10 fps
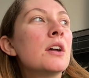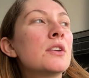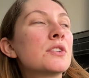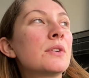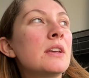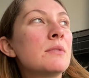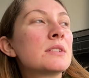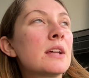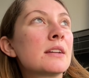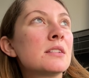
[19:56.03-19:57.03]
So he was
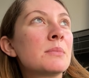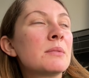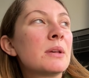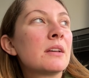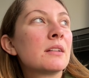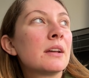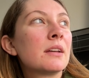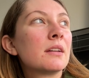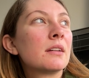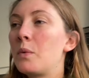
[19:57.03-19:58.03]
texting me being
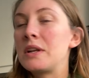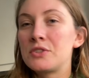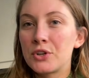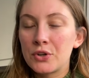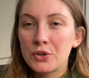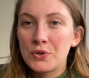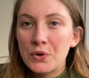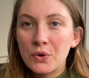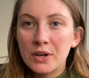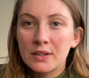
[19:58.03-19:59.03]
like, winter in New
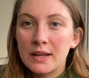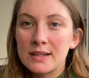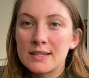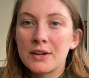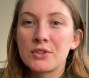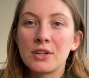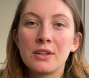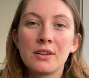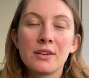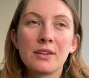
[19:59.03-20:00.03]
York, like it's
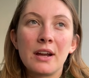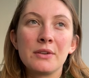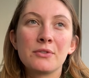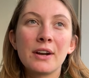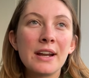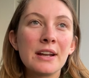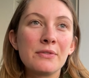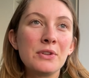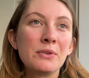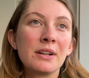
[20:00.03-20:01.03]
actually kind of great
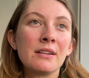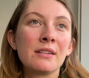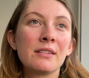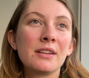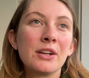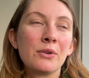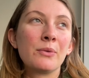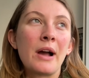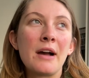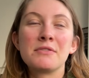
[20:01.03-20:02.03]
if you can, you know,
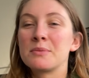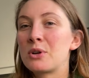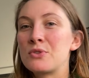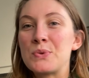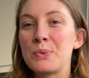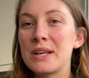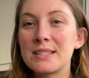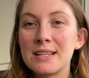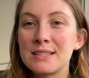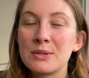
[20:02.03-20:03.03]
have some cozy
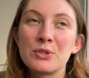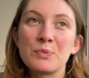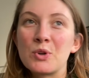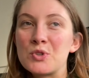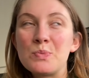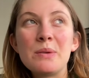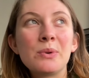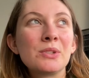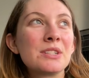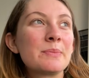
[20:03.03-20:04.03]
places and some cozy
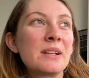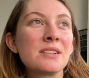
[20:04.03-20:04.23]
people to spend